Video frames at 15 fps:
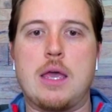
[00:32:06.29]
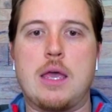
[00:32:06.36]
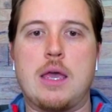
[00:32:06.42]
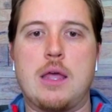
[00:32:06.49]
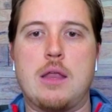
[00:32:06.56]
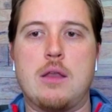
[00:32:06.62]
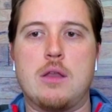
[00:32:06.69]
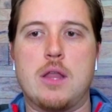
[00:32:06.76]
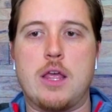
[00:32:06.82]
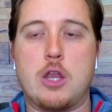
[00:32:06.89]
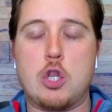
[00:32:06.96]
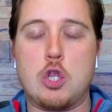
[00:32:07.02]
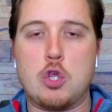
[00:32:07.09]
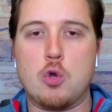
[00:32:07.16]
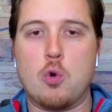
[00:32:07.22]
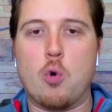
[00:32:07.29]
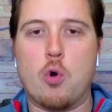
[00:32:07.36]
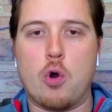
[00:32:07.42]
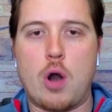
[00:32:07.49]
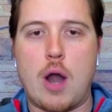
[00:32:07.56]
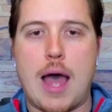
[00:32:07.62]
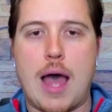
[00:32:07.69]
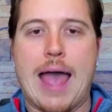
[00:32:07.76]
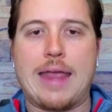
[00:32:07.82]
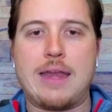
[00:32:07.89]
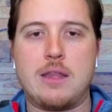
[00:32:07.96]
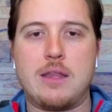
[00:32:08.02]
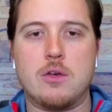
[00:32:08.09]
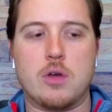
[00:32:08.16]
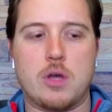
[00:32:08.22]
in your
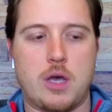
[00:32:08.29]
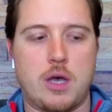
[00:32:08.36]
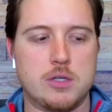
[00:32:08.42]
ideal